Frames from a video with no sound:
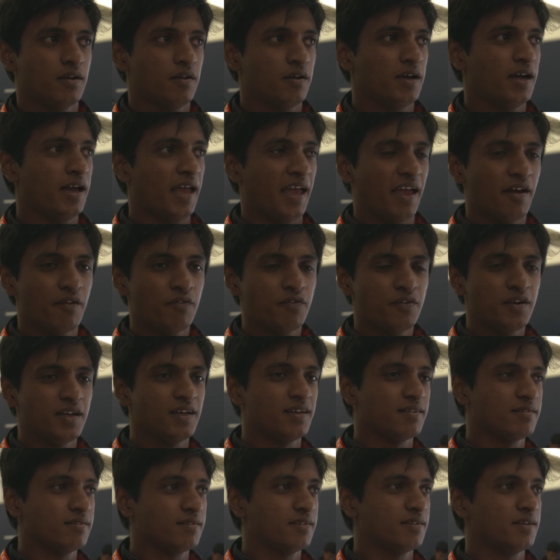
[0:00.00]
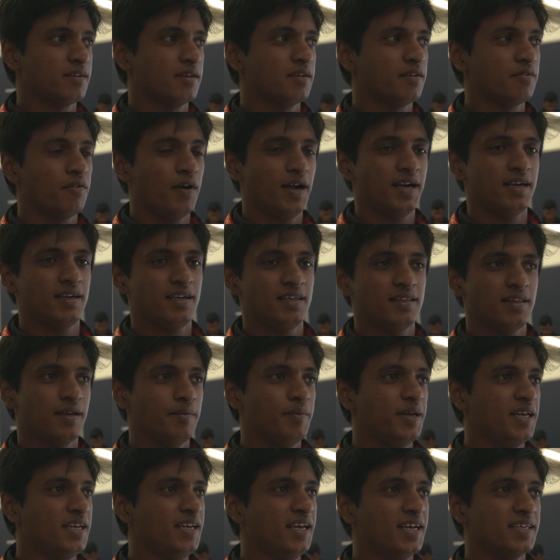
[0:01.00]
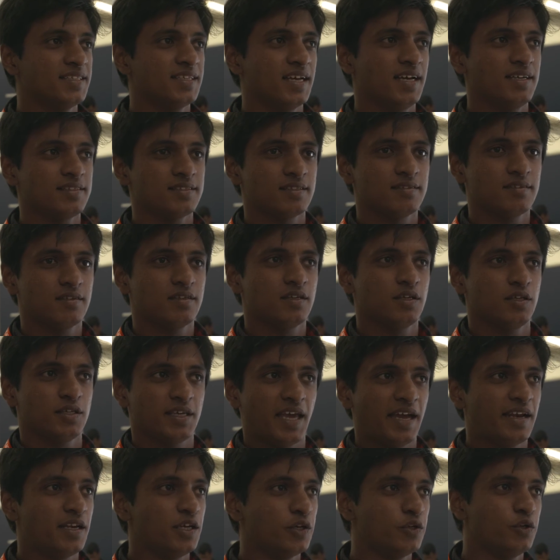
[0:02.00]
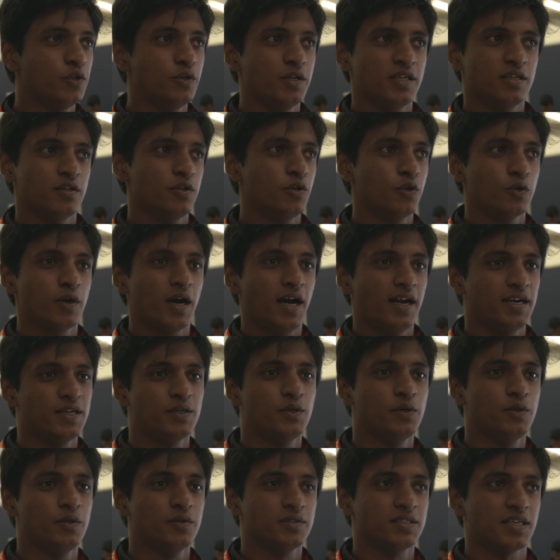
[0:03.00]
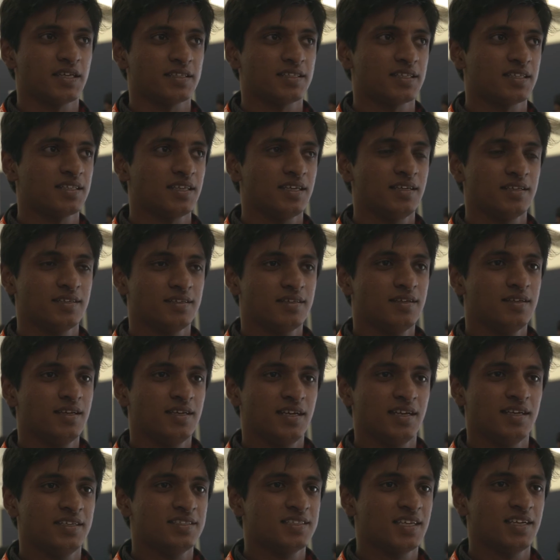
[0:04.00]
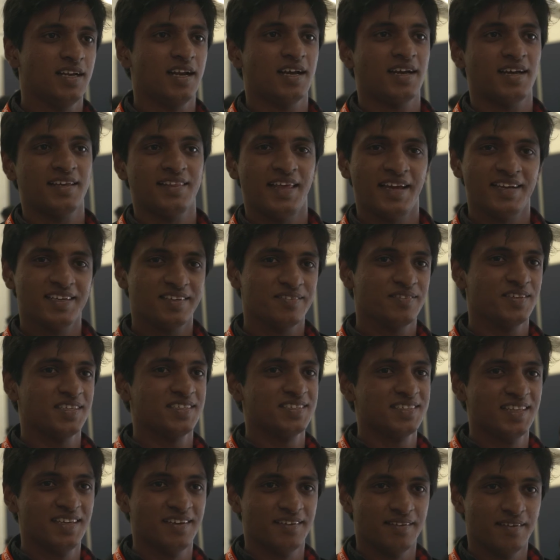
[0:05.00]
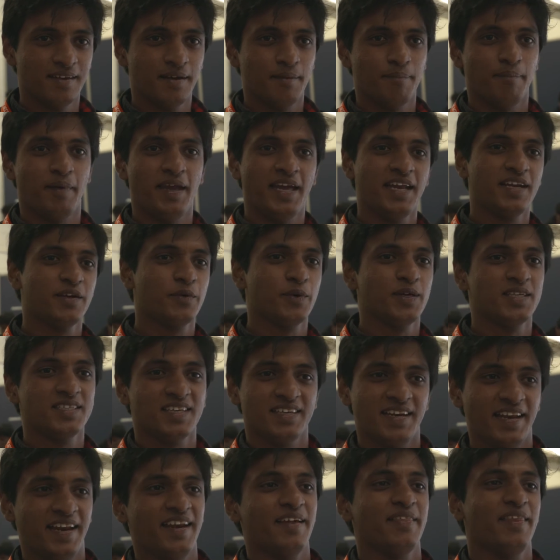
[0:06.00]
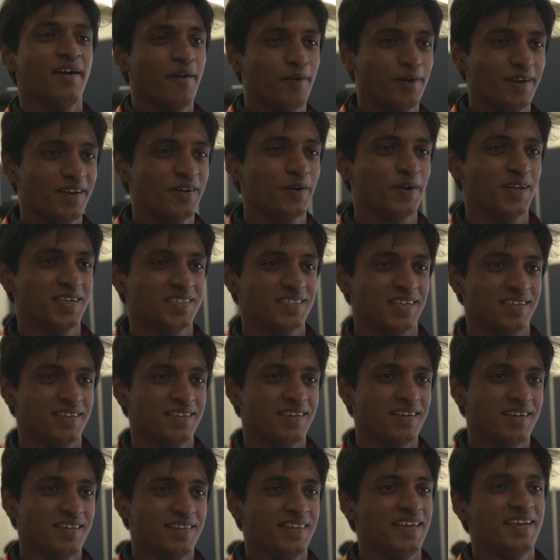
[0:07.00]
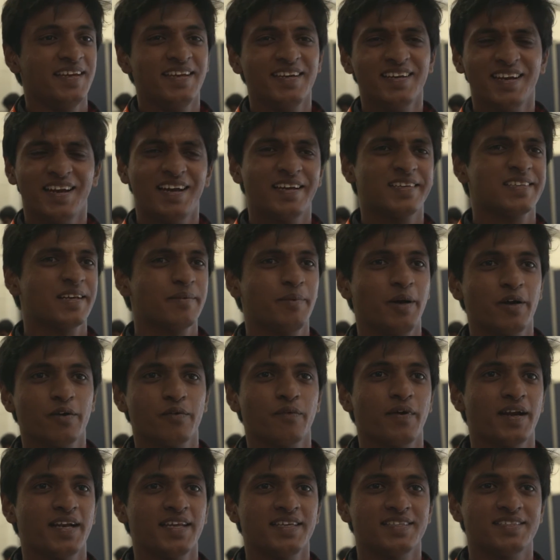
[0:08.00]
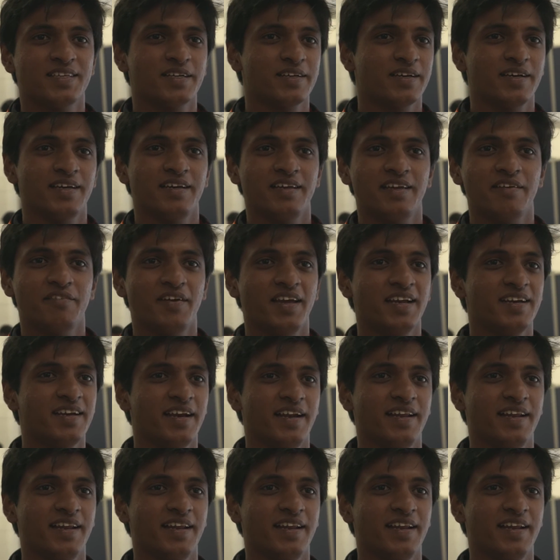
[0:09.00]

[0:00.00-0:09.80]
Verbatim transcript: Uh, everyone in the media says, can you do it? You can't do such a thing in Sri Lanka. That was the main question and the only question. They didn't ask about what is the event,